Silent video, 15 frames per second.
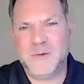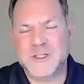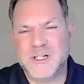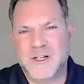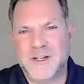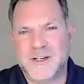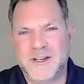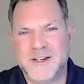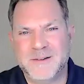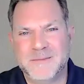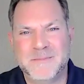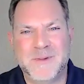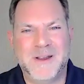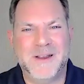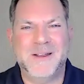I were
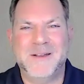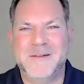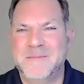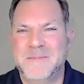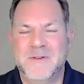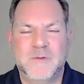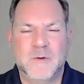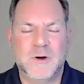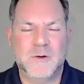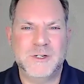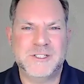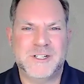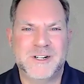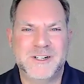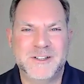talking uh, before we
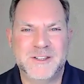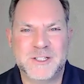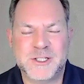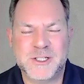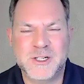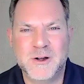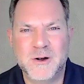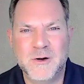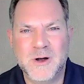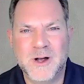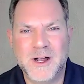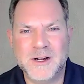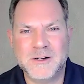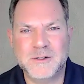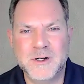started the show.
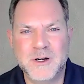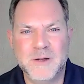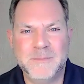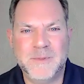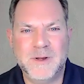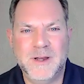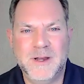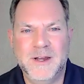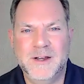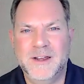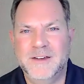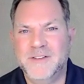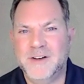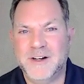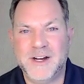I grew up in
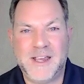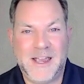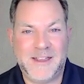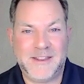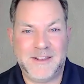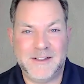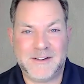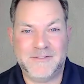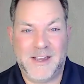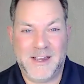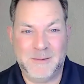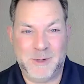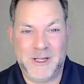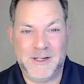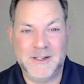a very Catholic
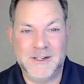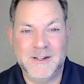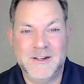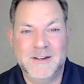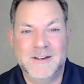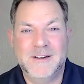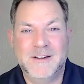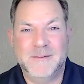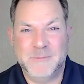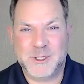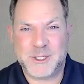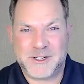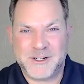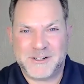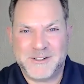family.
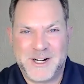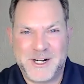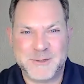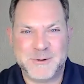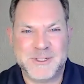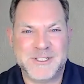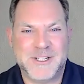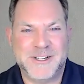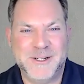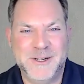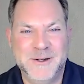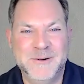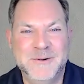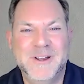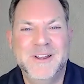Michigan graduates like
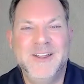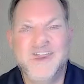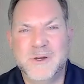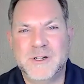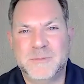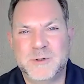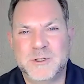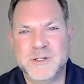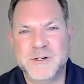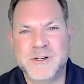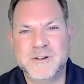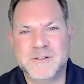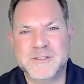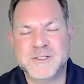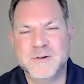you, going to
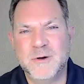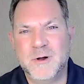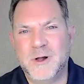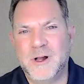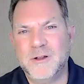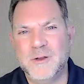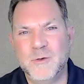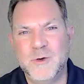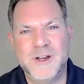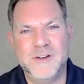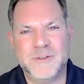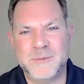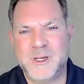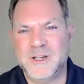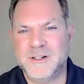parochial school all the way
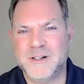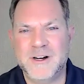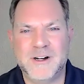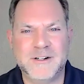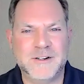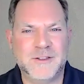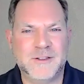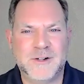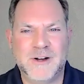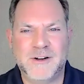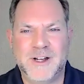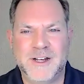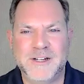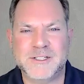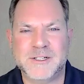from kindergarten
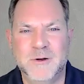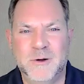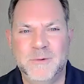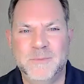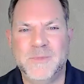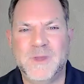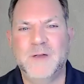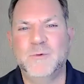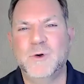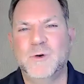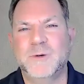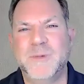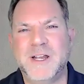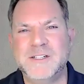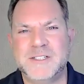throughout high school. And we
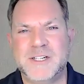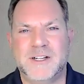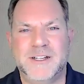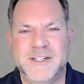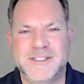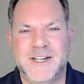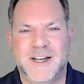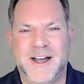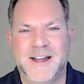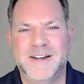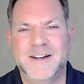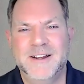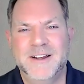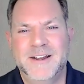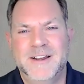were basically
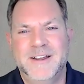taught